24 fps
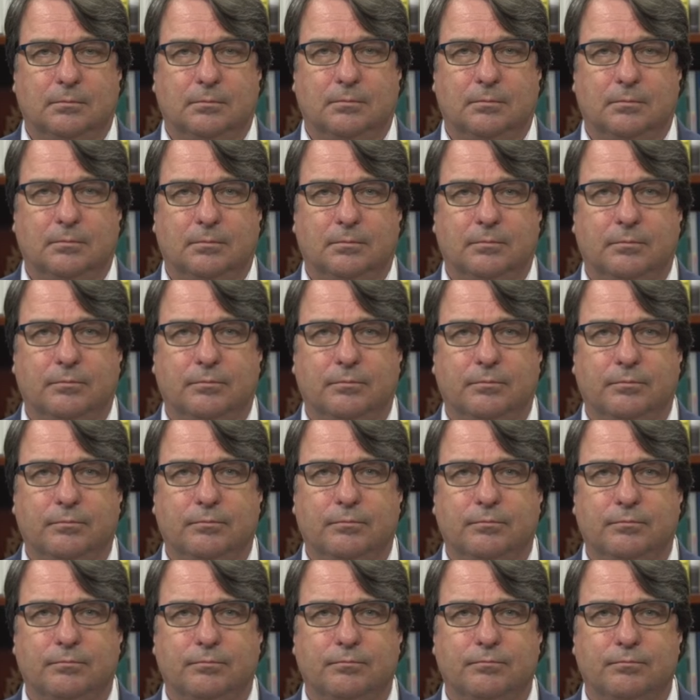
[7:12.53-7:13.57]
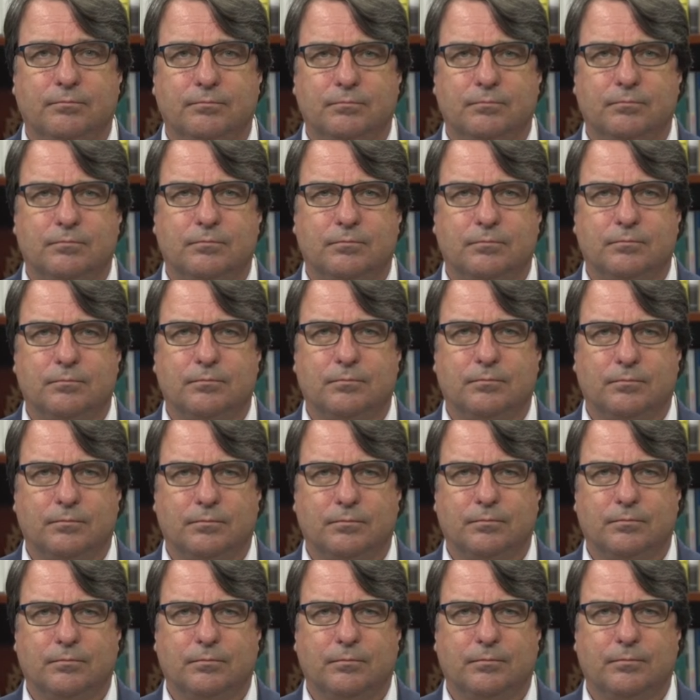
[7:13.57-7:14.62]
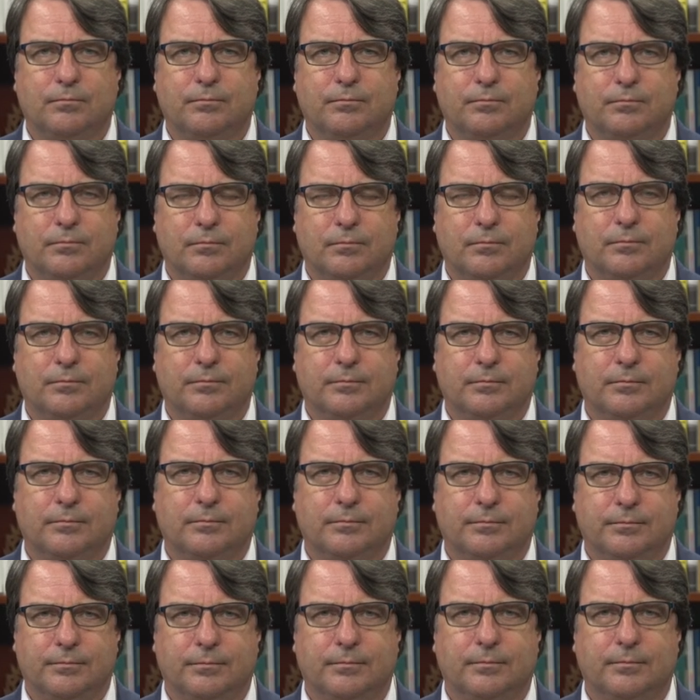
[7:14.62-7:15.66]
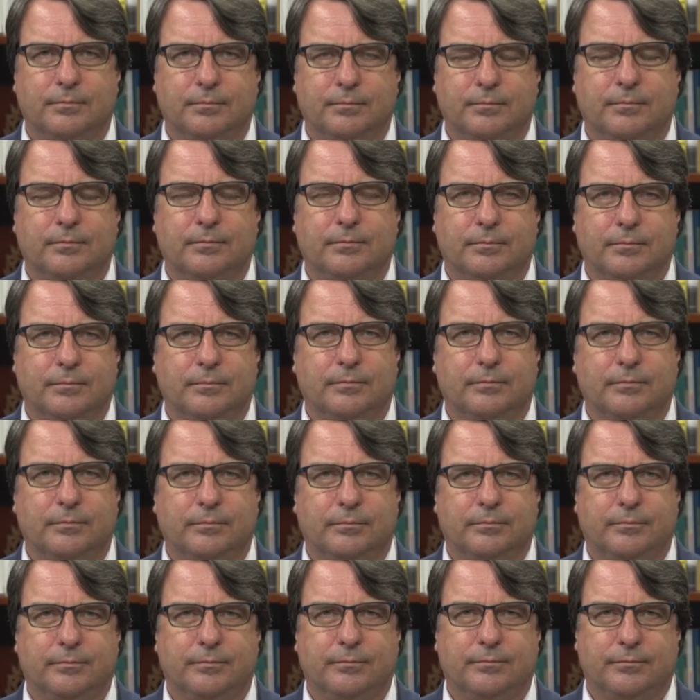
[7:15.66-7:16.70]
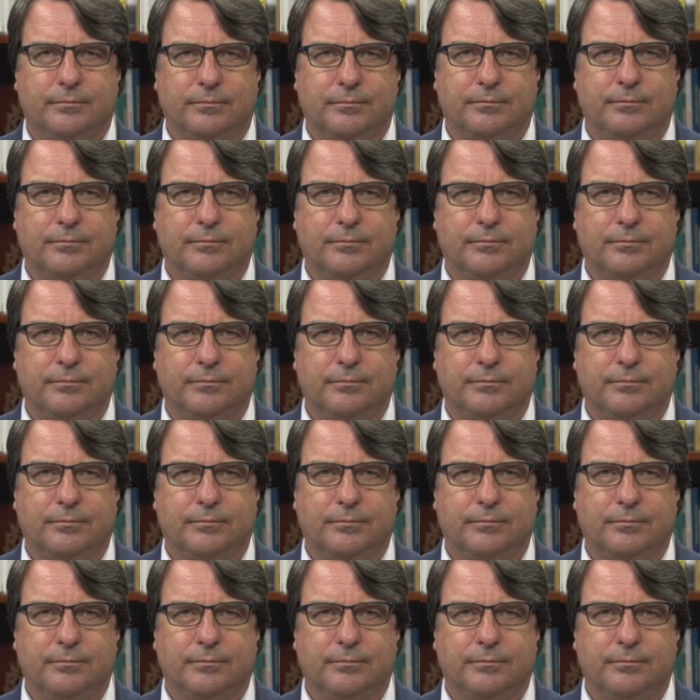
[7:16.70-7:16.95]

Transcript: (silent)